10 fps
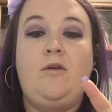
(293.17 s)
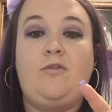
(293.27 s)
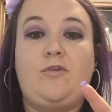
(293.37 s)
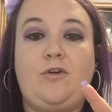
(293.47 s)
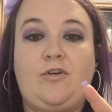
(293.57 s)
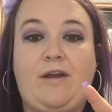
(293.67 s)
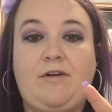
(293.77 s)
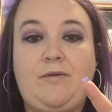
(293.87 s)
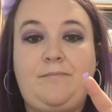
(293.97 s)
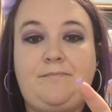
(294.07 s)

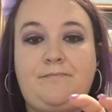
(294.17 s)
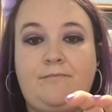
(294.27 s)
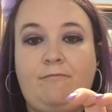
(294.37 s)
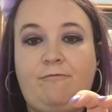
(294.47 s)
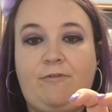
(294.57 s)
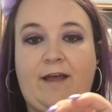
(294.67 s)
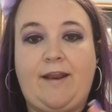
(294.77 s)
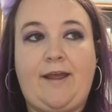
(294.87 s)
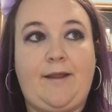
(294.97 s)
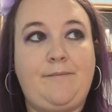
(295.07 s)
Screwdriver,
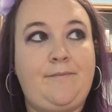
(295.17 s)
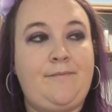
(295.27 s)
flathead,